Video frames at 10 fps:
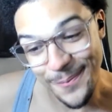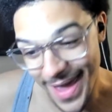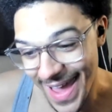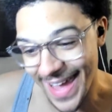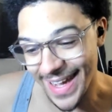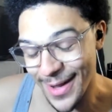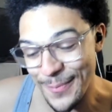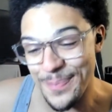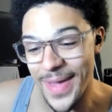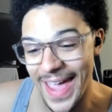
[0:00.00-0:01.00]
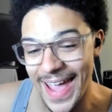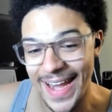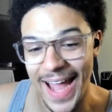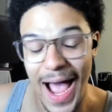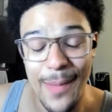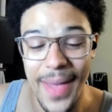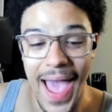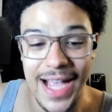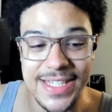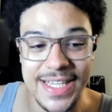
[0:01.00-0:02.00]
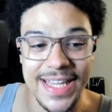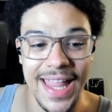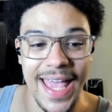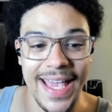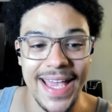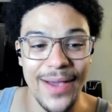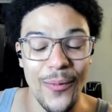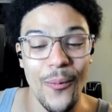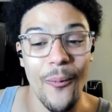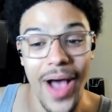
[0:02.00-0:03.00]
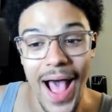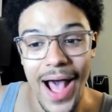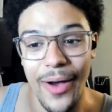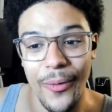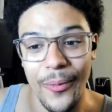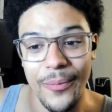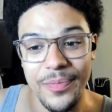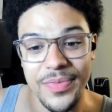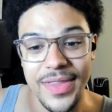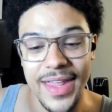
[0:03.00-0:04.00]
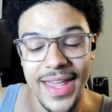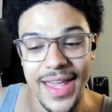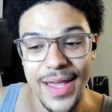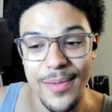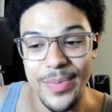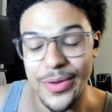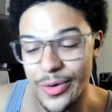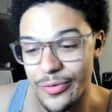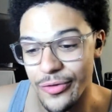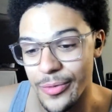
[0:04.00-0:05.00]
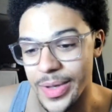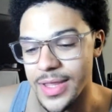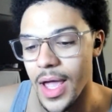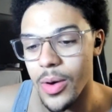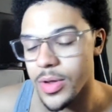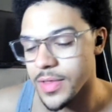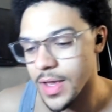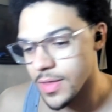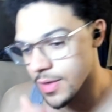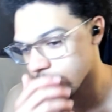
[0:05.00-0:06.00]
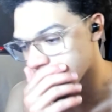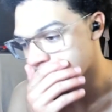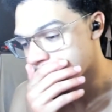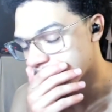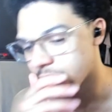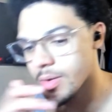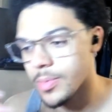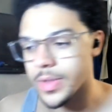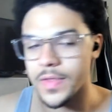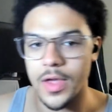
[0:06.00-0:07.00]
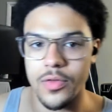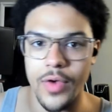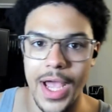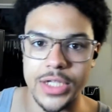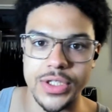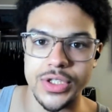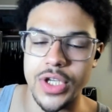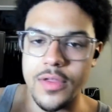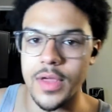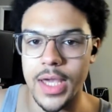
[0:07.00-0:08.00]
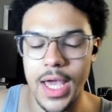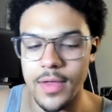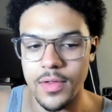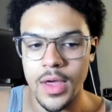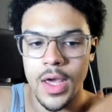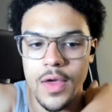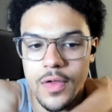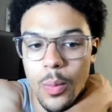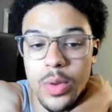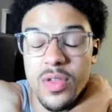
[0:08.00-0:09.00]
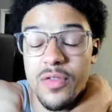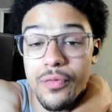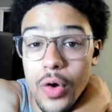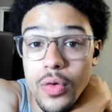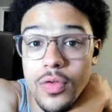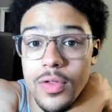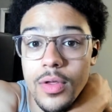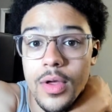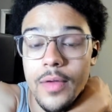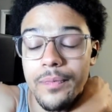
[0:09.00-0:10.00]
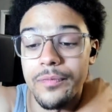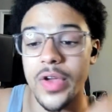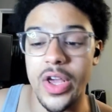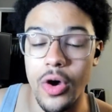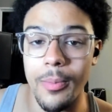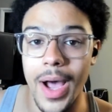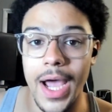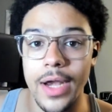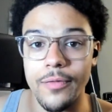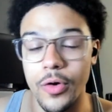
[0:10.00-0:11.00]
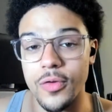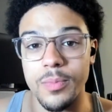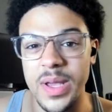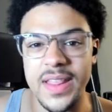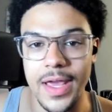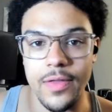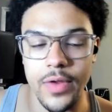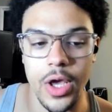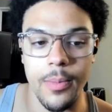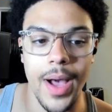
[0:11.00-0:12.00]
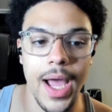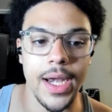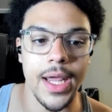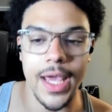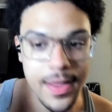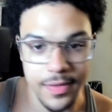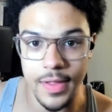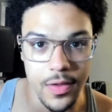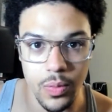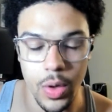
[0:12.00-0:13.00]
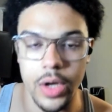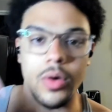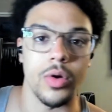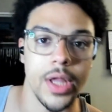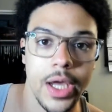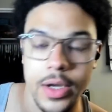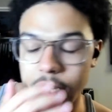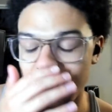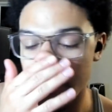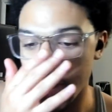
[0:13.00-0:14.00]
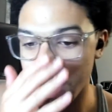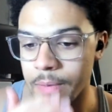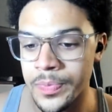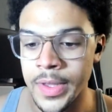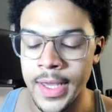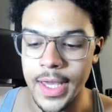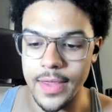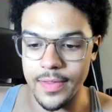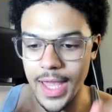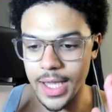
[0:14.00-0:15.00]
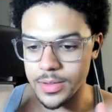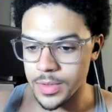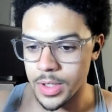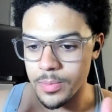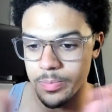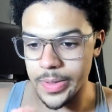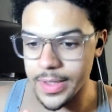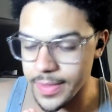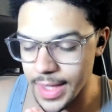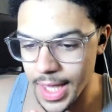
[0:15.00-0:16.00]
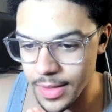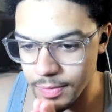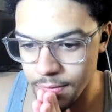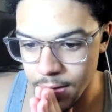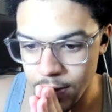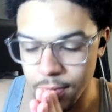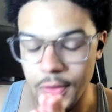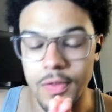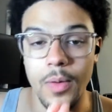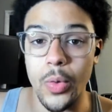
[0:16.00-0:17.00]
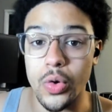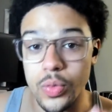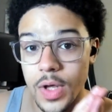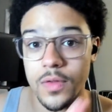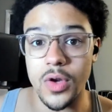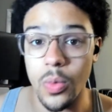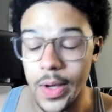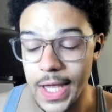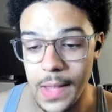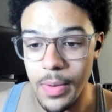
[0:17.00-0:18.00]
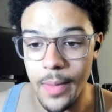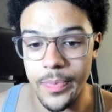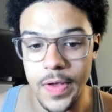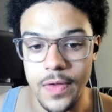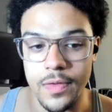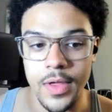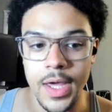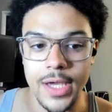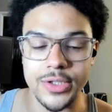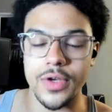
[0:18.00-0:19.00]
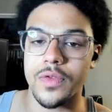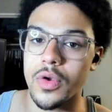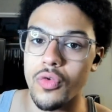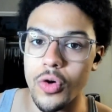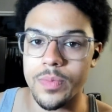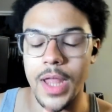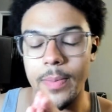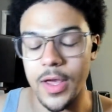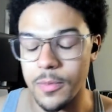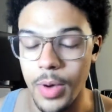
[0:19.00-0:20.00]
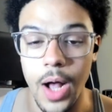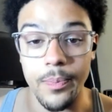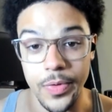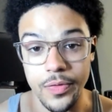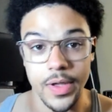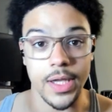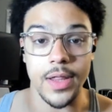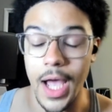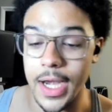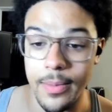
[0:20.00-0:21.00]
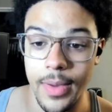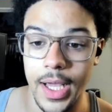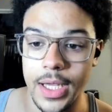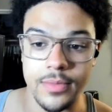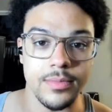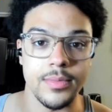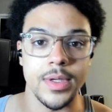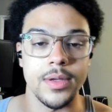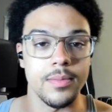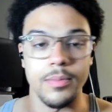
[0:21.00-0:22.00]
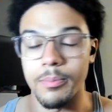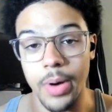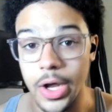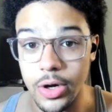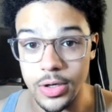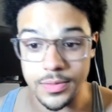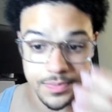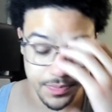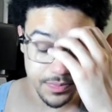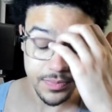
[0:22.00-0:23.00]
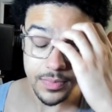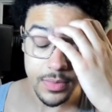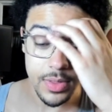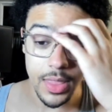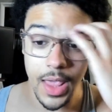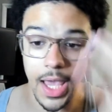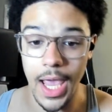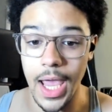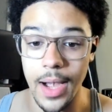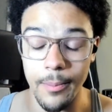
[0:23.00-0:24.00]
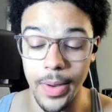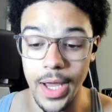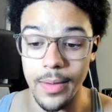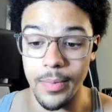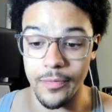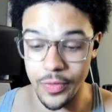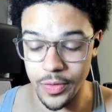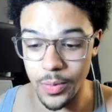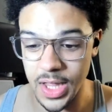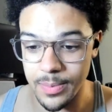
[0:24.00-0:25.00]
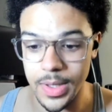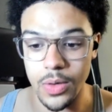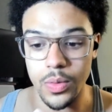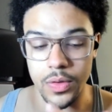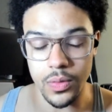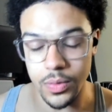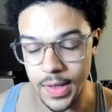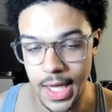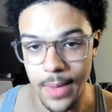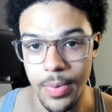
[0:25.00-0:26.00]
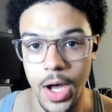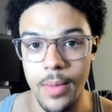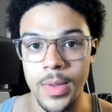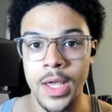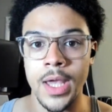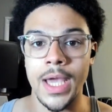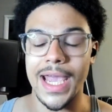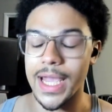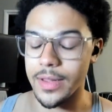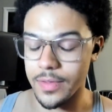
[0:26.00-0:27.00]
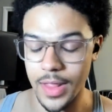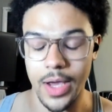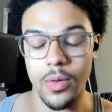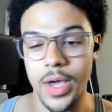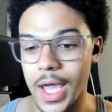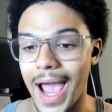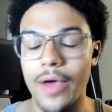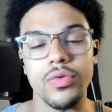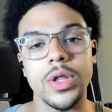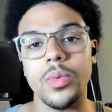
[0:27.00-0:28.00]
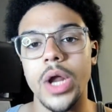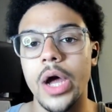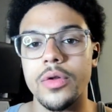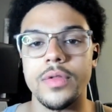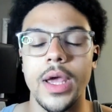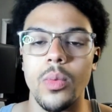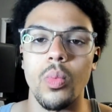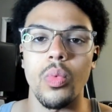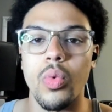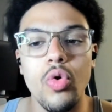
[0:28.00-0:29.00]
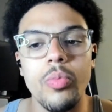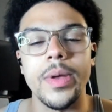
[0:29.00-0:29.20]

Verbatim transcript: man man i'm actually like wow beautiful because i always say this in my bts reactions just in case someone's first video mine first bts video mine is this one or like a different video is that bts to someone who doesn't know what k-pop is is just a group that makes pop music, Dynamite, Butter, and but but for someone like me who is new to K-pop and is like, okay, I really want to understand who